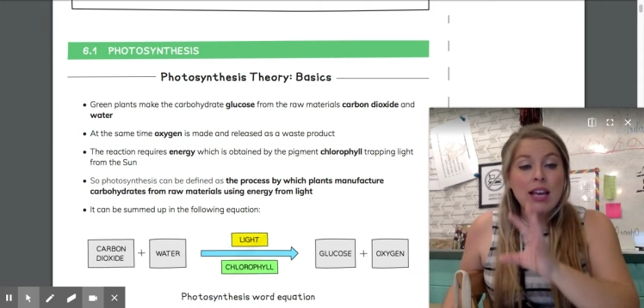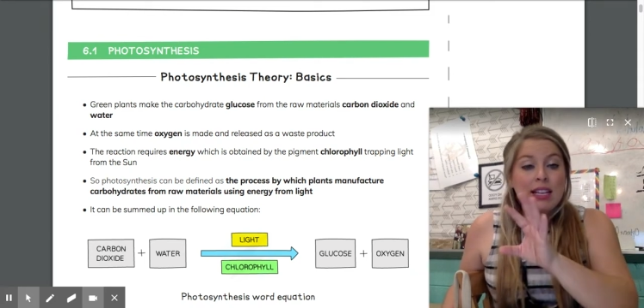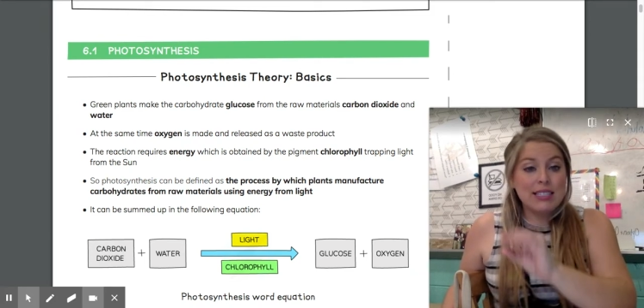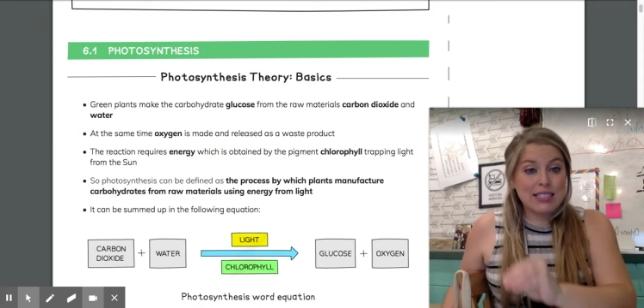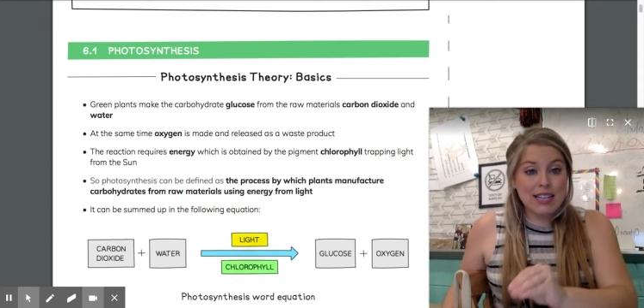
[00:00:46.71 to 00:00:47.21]

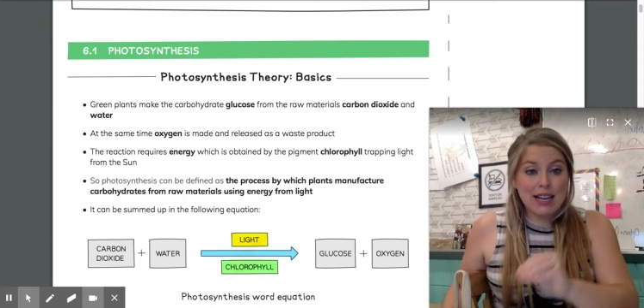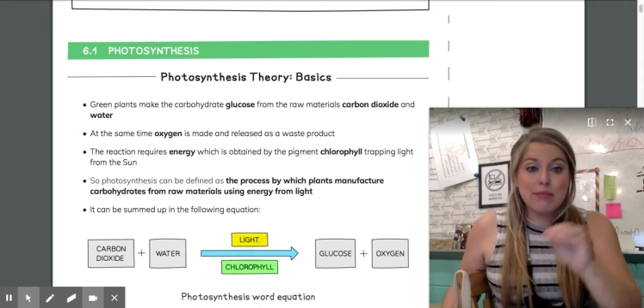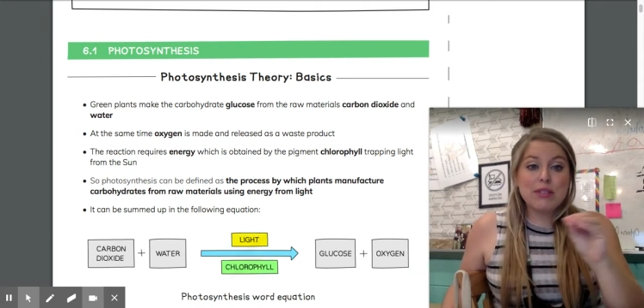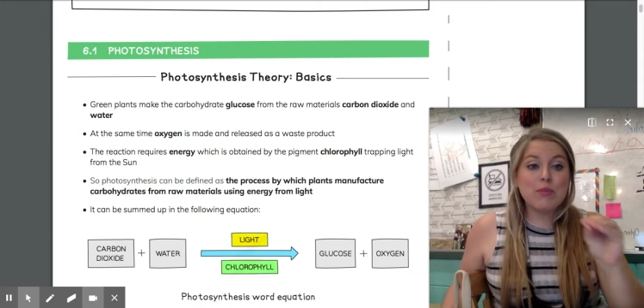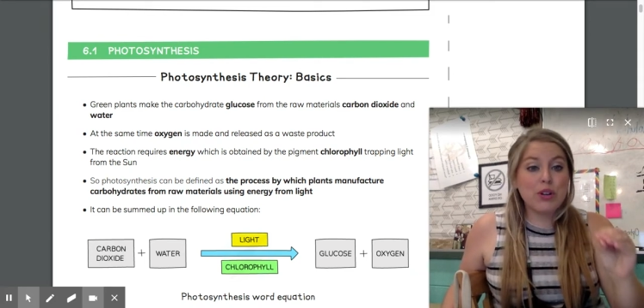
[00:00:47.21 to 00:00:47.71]

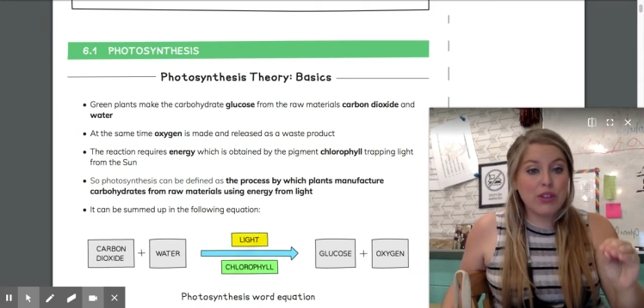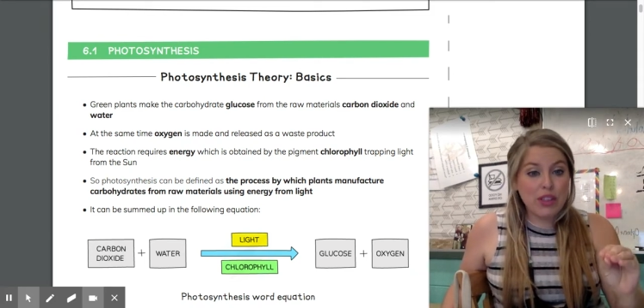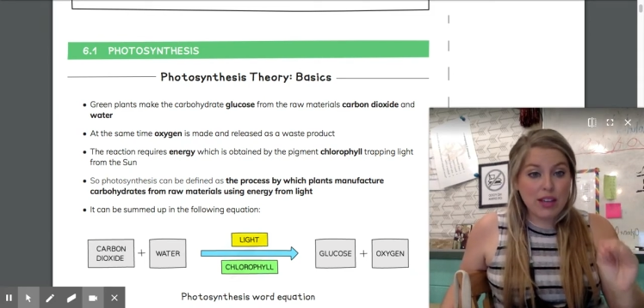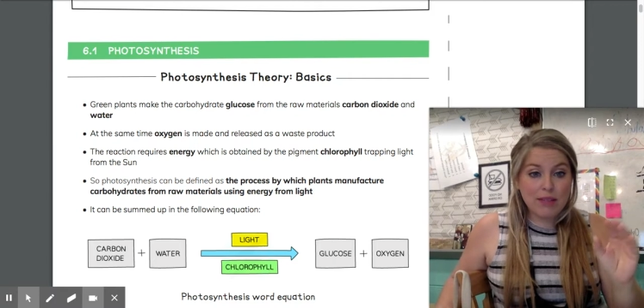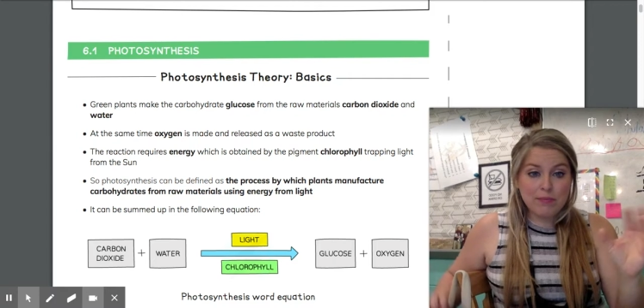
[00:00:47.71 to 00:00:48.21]
steps and what are
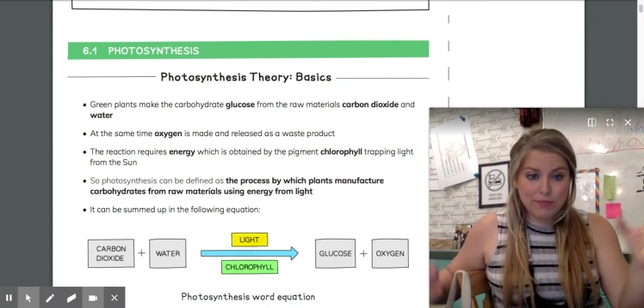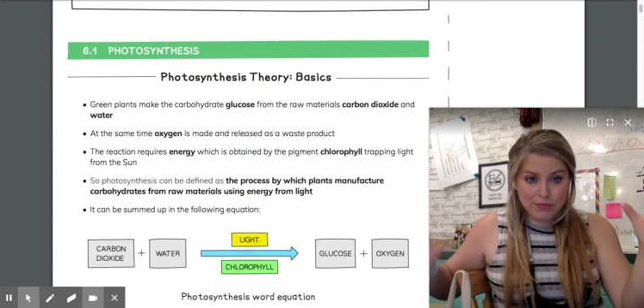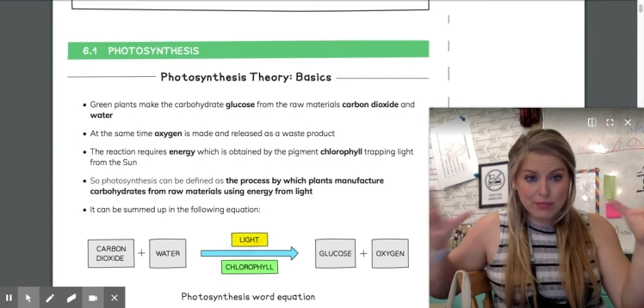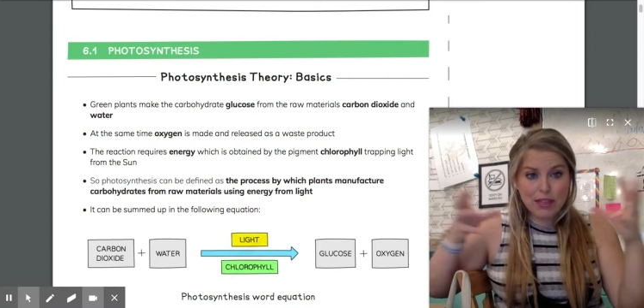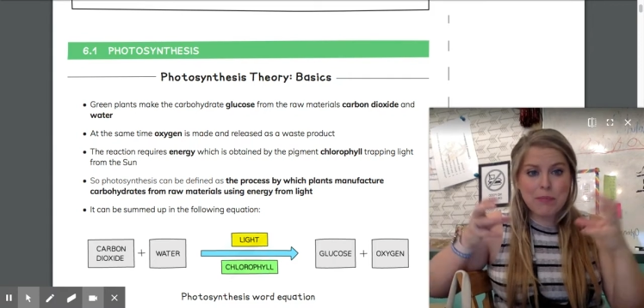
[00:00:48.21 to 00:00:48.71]
the
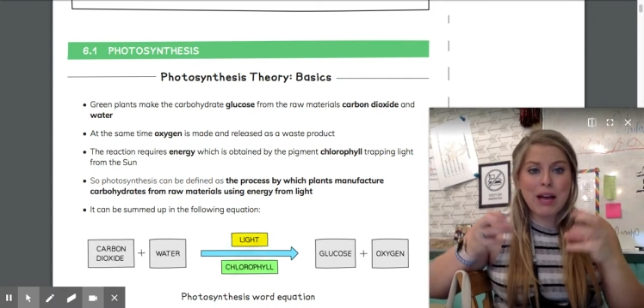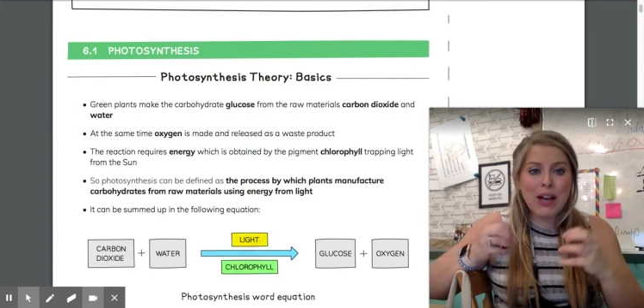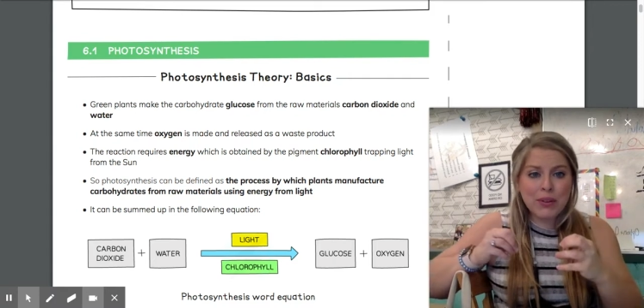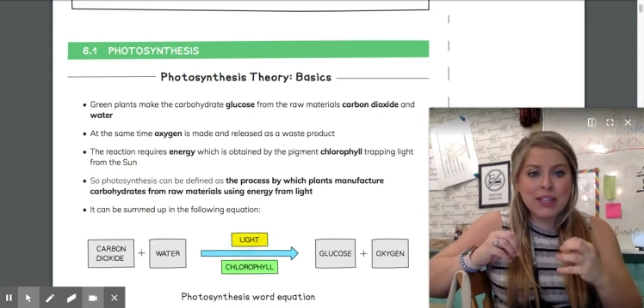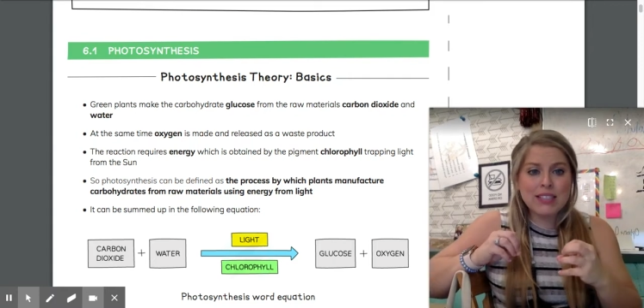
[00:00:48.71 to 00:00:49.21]

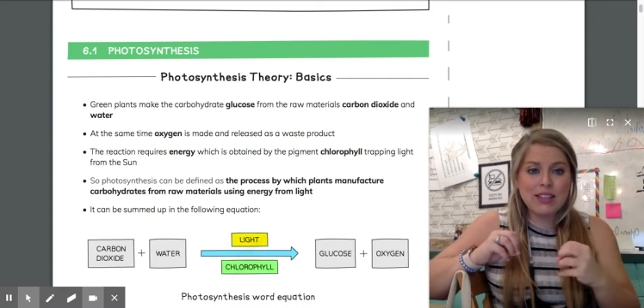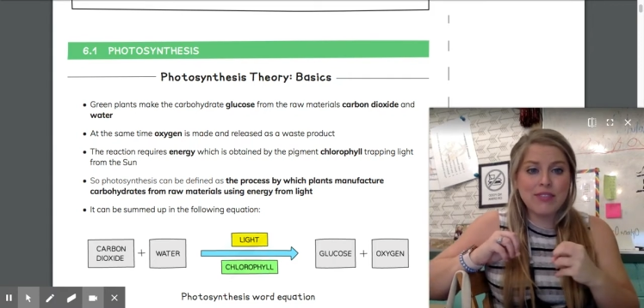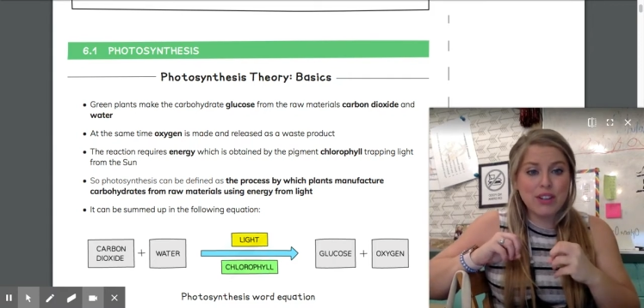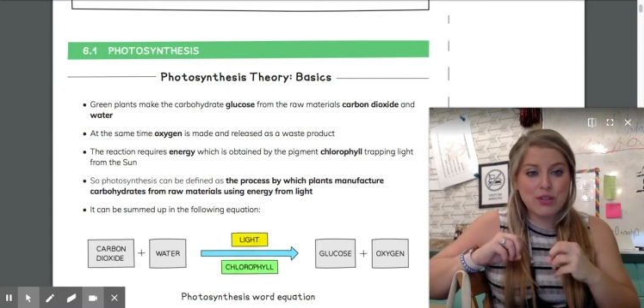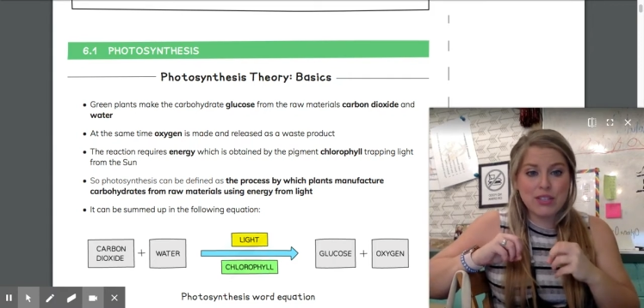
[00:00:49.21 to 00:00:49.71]
components of
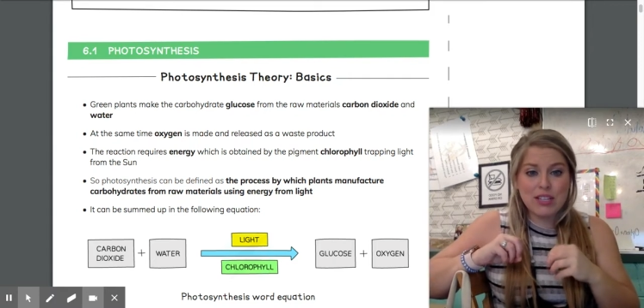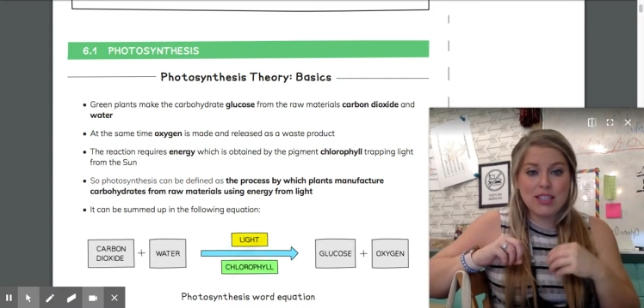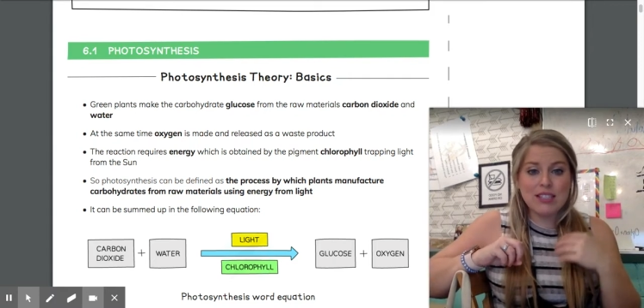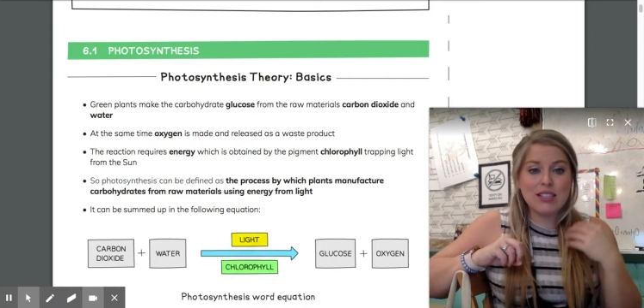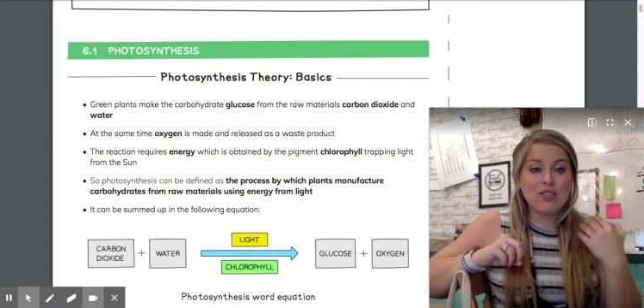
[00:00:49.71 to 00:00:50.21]

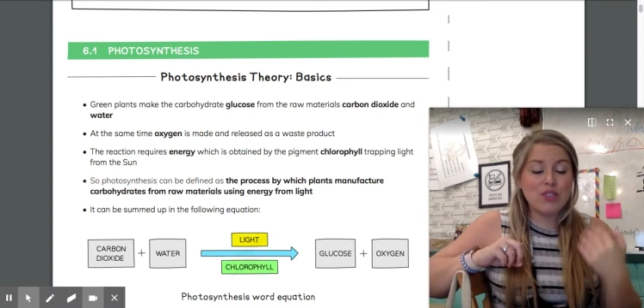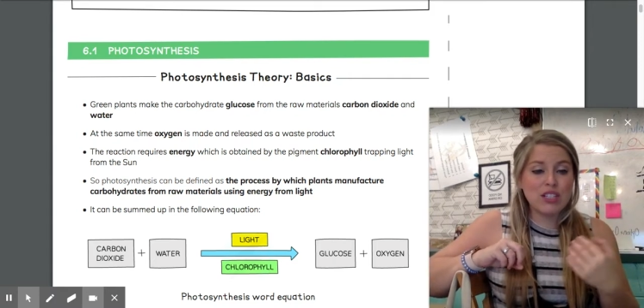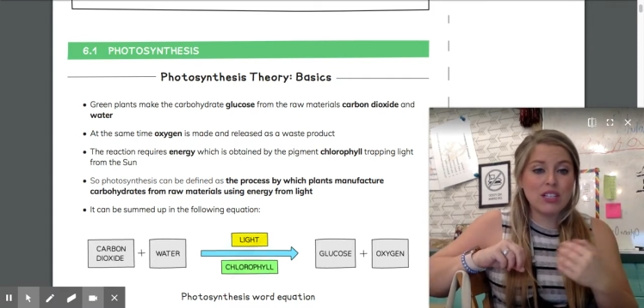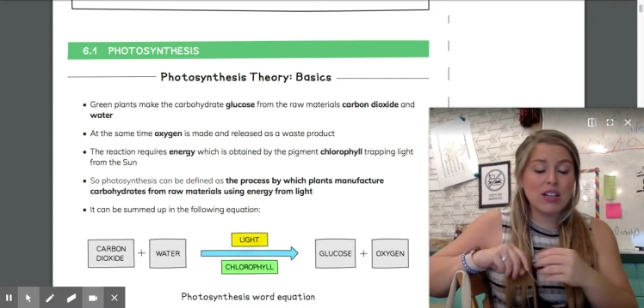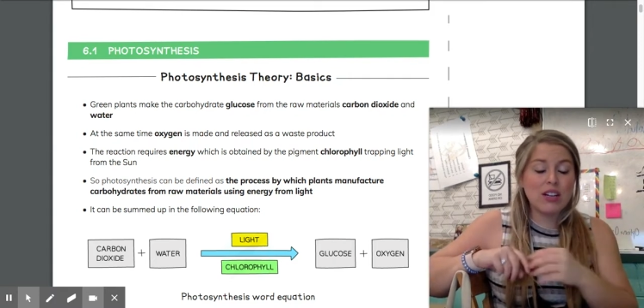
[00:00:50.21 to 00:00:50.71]
photosynthesis for it
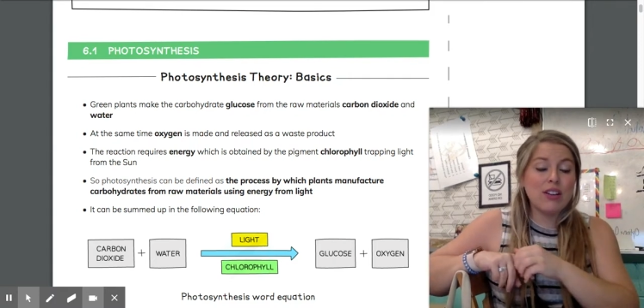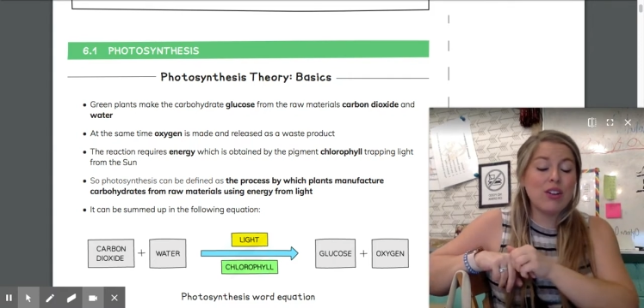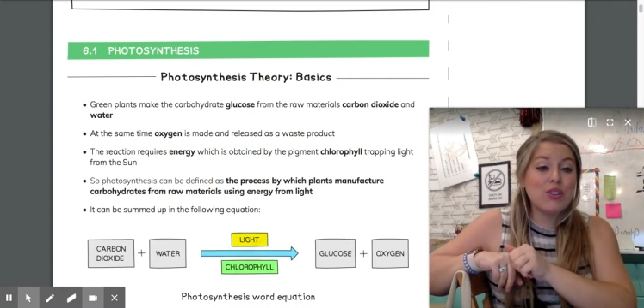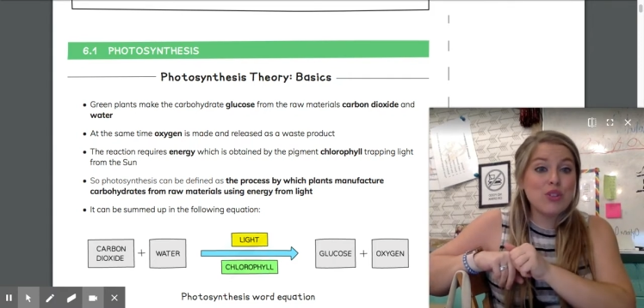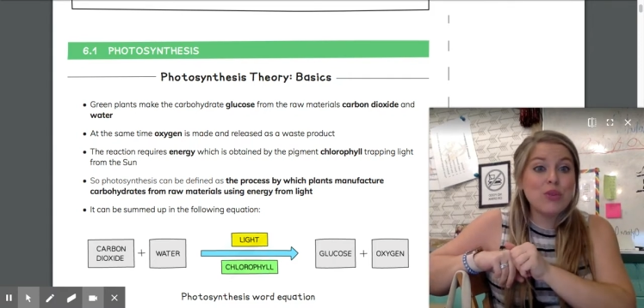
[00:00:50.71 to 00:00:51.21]

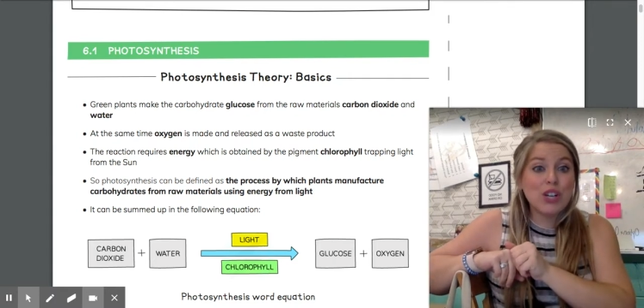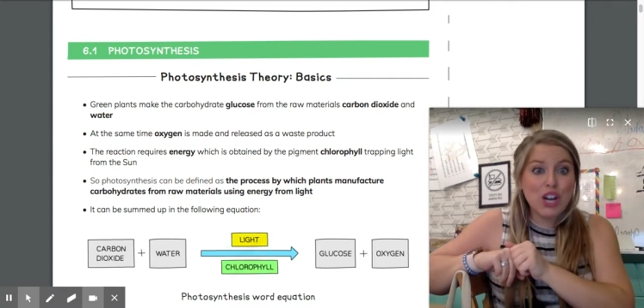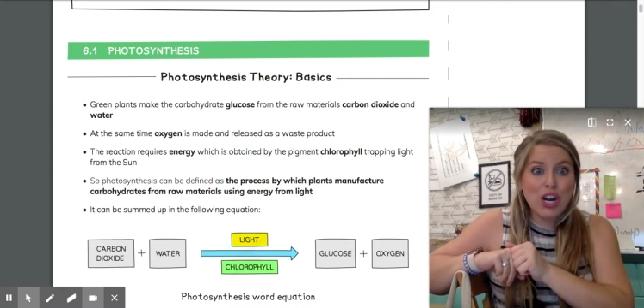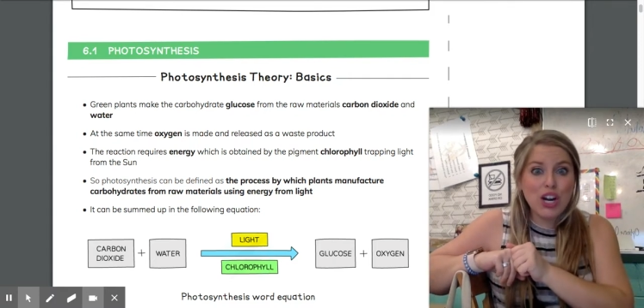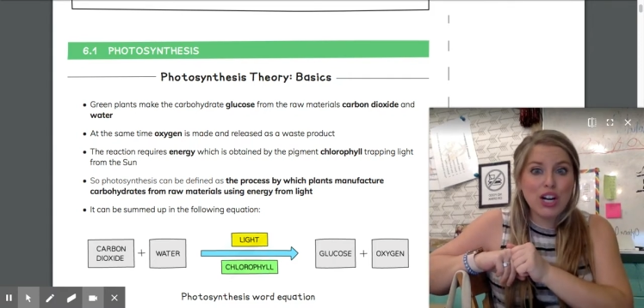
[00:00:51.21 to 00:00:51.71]
to
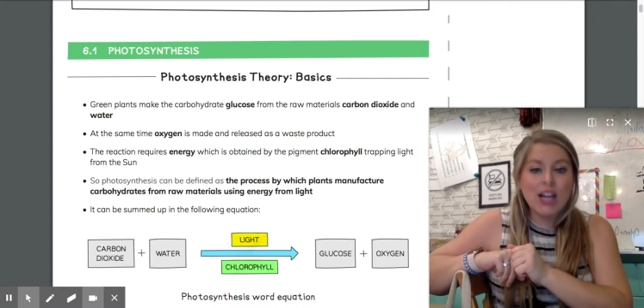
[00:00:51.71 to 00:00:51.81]
occur,